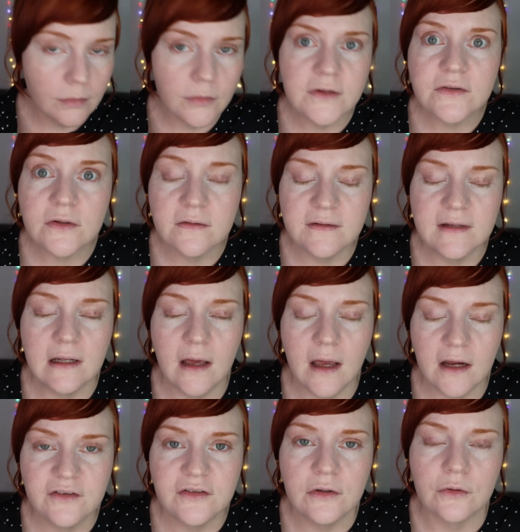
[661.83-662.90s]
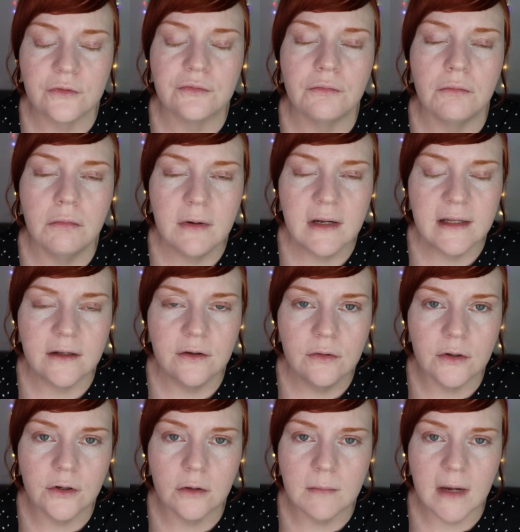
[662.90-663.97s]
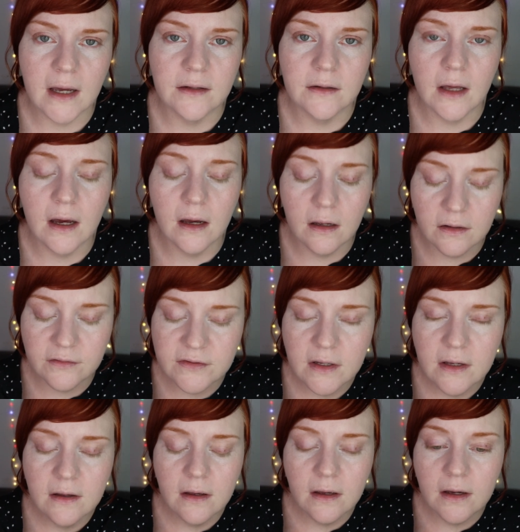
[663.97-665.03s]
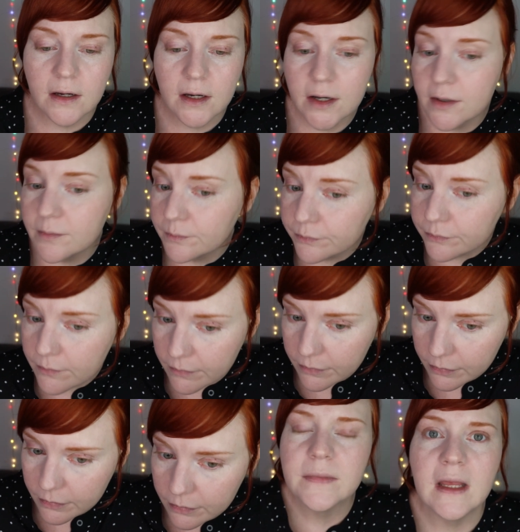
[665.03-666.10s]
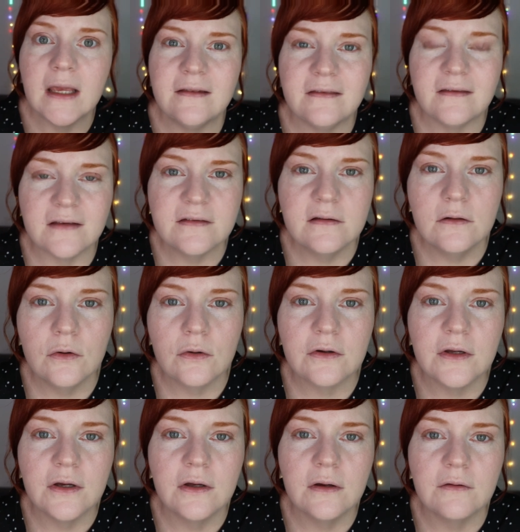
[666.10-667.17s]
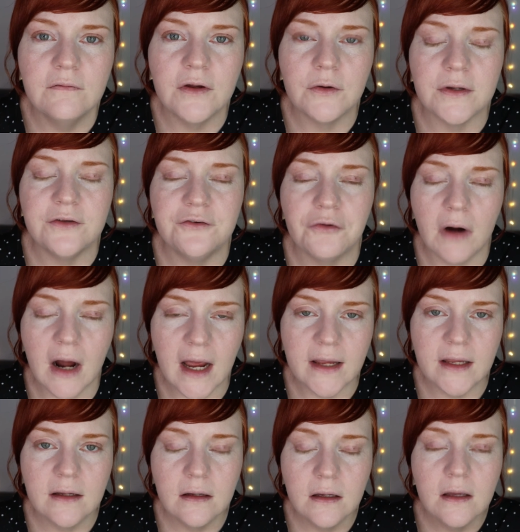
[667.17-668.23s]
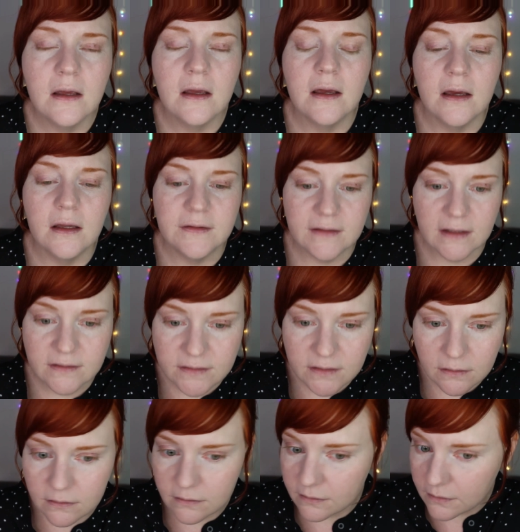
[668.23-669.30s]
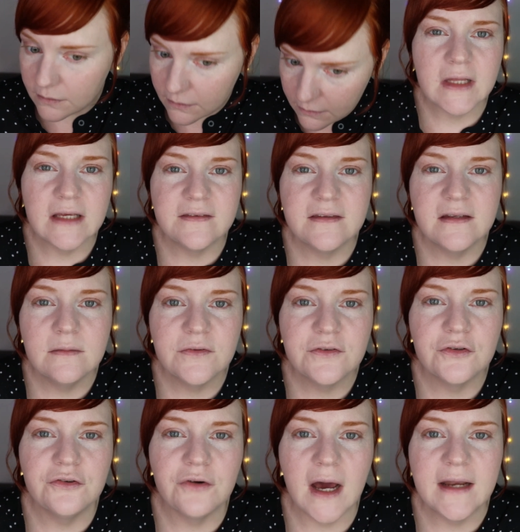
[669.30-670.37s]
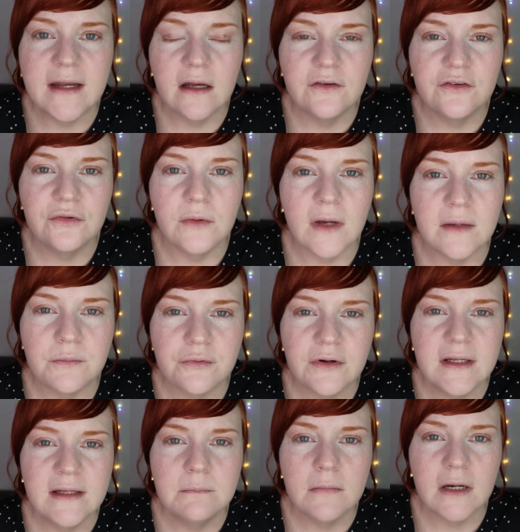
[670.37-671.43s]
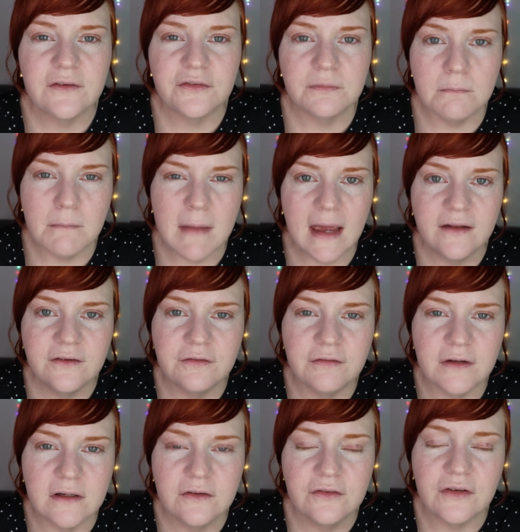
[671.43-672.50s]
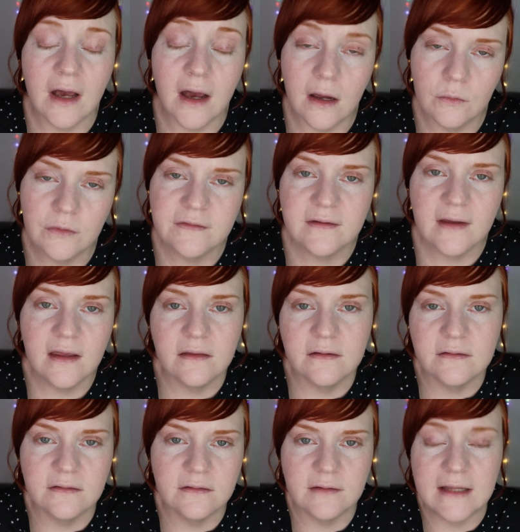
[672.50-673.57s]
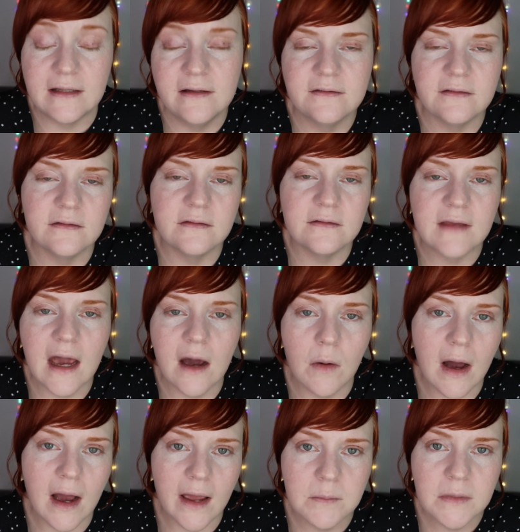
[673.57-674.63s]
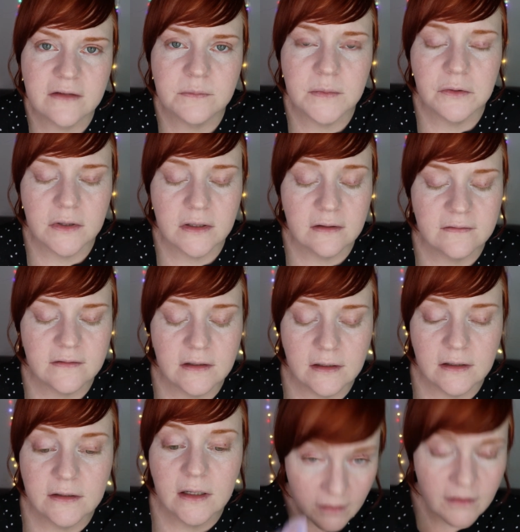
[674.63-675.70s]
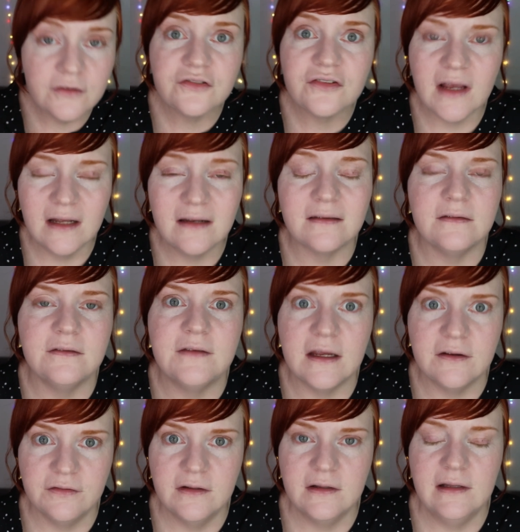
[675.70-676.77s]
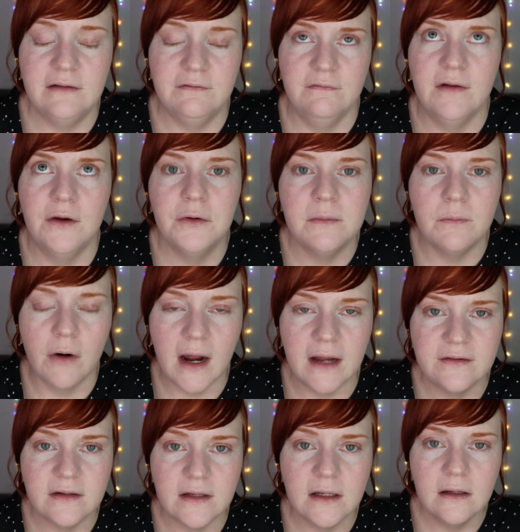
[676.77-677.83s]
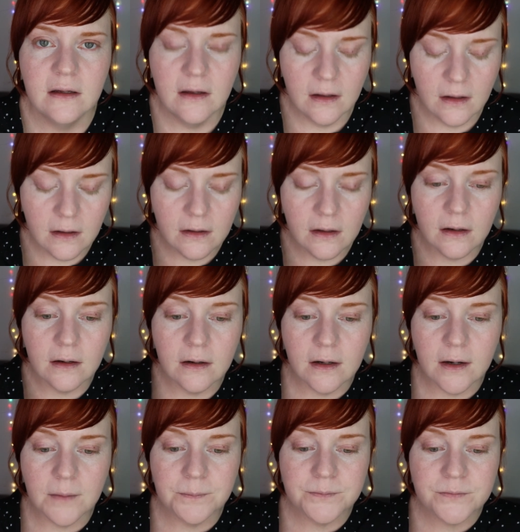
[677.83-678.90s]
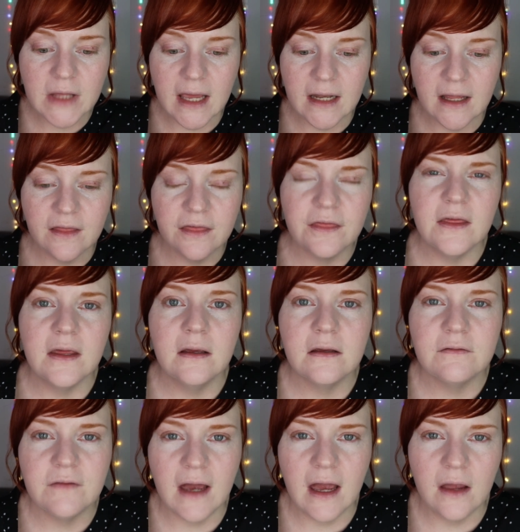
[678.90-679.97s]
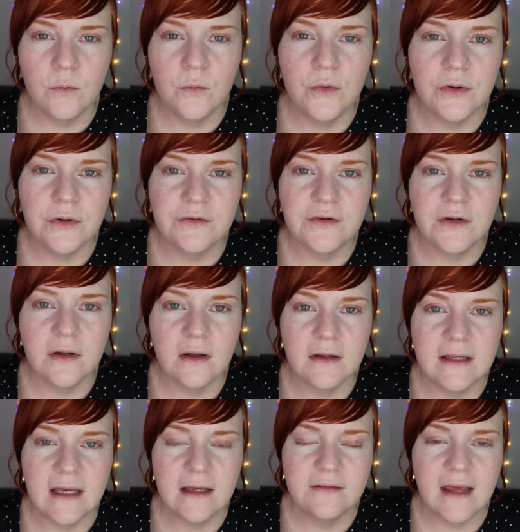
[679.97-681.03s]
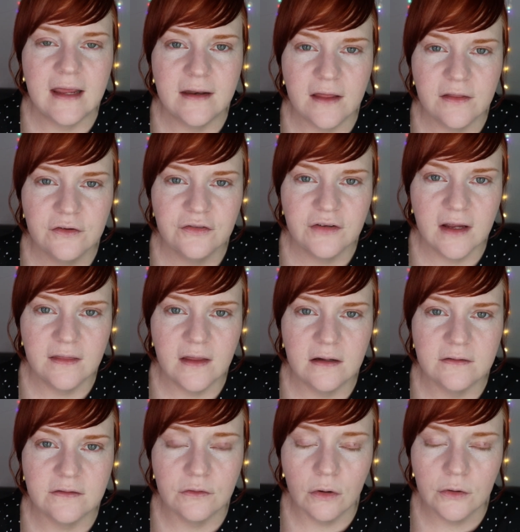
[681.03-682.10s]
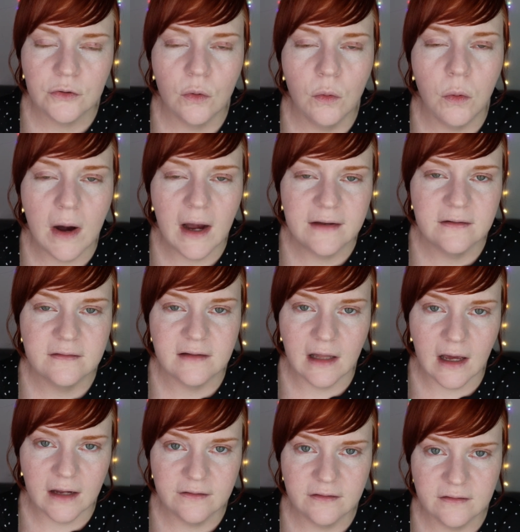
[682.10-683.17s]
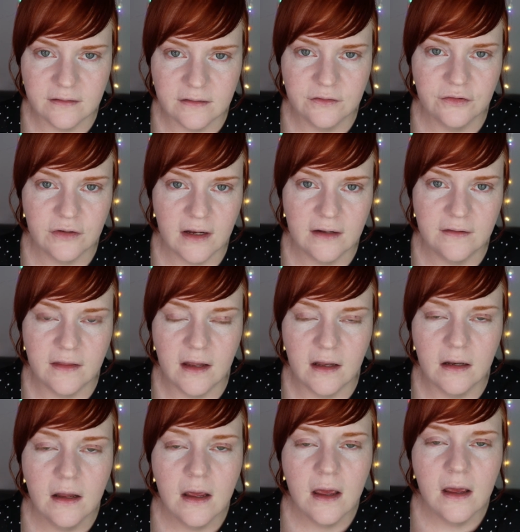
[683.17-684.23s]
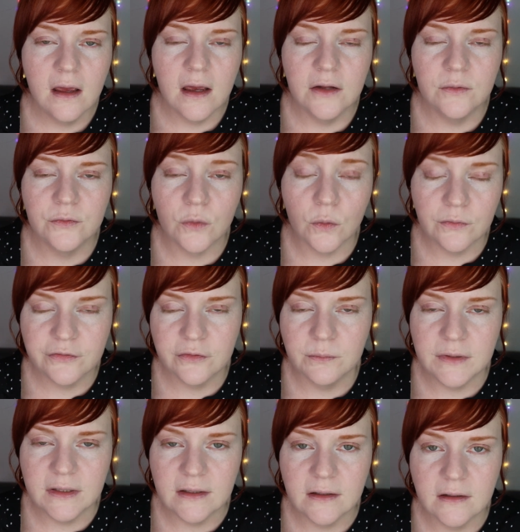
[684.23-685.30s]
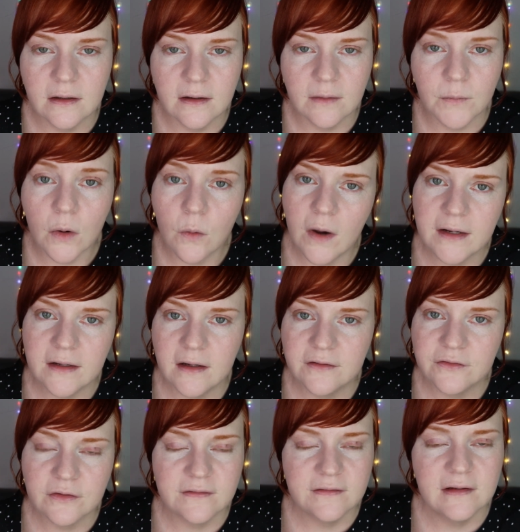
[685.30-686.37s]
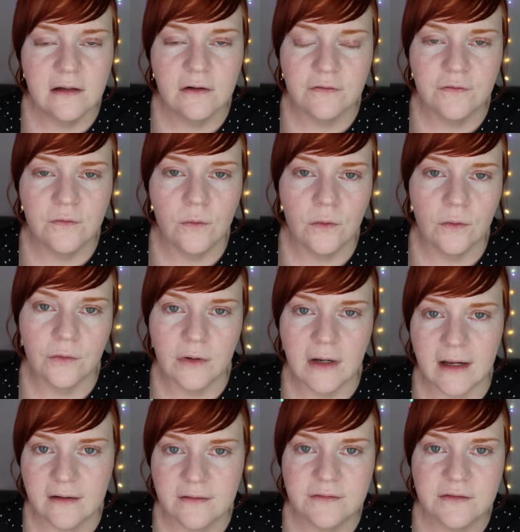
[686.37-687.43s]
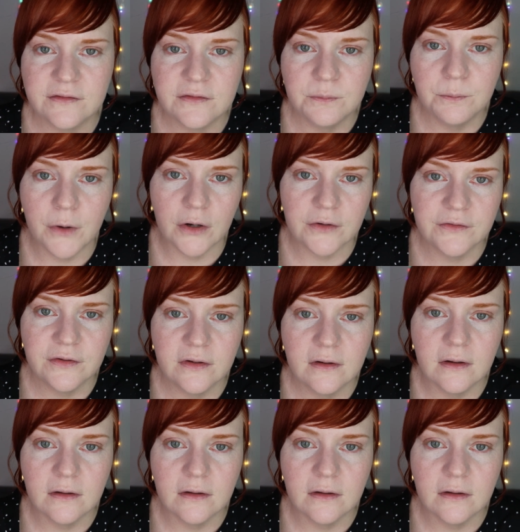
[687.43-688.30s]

This concealer actually looks really good on my under eyes. It doesn't look very drying. It seems to dry down to a pretty much matte finish, I would say. At least this is how I'm experiencing it. This shade is definitely very brightening. And I think if I would get another shade that is not quite as light as this shade, then it would also be quite a nice concealer for like spot